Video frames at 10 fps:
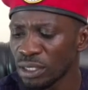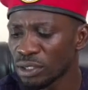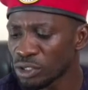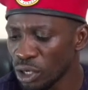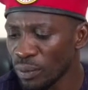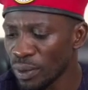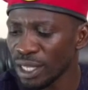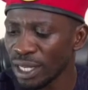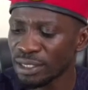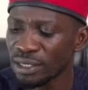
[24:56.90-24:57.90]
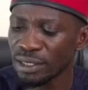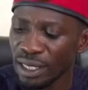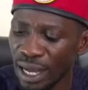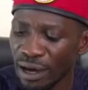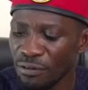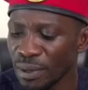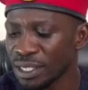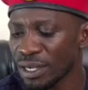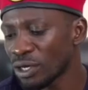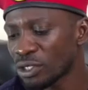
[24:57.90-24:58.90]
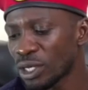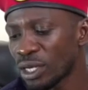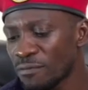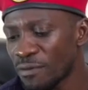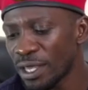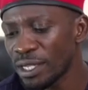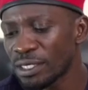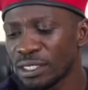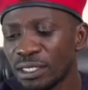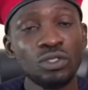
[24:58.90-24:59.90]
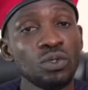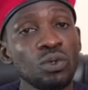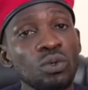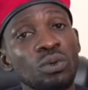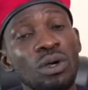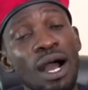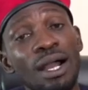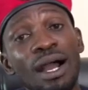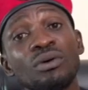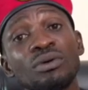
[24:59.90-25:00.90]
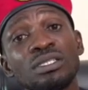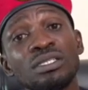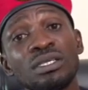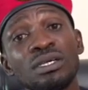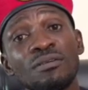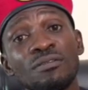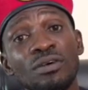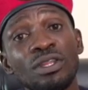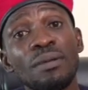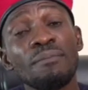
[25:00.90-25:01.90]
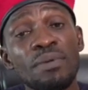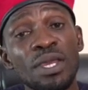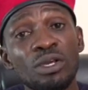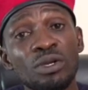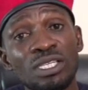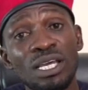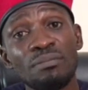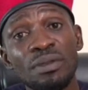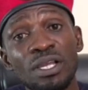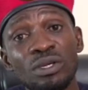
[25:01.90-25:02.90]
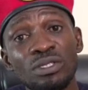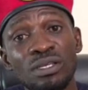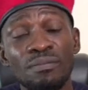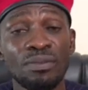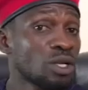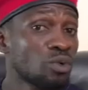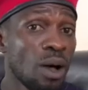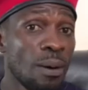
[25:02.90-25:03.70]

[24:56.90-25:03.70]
showing that the government have actually failed to account for the billions and billions that were